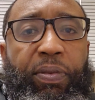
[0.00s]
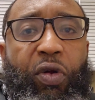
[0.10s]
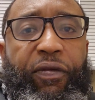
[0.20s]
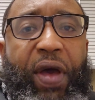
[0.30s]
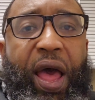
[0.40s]

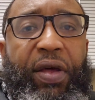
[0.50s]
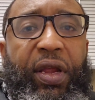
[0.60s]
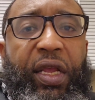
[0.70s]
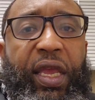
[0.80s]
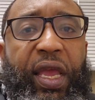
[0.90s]
profile
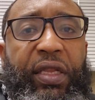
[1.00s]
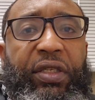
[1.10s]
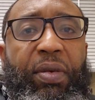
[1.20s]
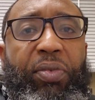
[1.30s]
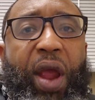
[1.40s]
their
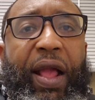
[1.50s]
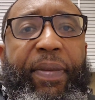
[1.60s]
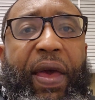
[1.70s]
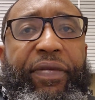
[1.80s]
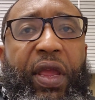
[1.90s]
kids and brag
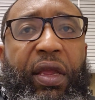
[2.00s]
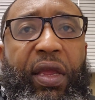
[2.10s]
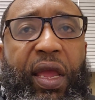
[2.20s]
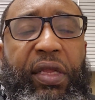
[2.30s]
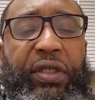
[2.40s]
about their
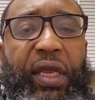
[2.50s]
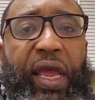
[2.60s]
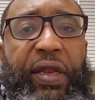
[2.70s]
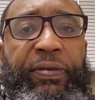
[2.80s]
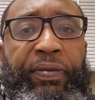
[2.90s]
kids,
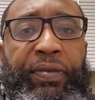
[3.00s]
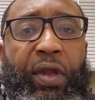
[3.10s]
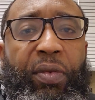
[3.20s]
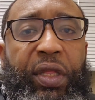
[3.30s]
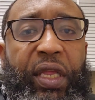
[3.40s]
and
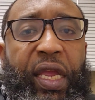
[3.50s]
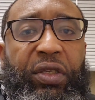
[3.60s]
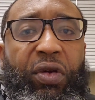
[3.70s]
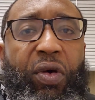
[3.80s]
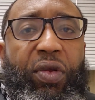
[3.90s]
when
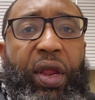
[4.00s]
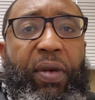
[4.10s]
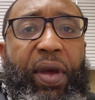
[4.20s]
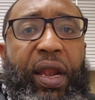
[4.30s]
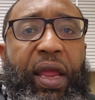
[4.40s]
things don't go
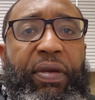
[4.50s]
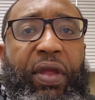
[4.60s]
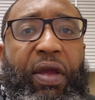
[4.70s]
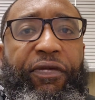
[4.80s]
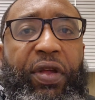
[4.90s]
their way,
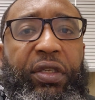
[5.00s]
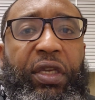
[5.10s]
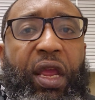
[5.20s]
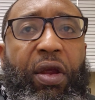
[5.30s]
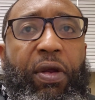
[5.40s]
their
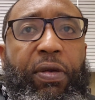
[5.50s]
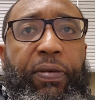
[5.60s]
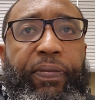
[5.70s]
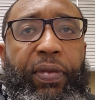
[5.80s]
feelings get hurt.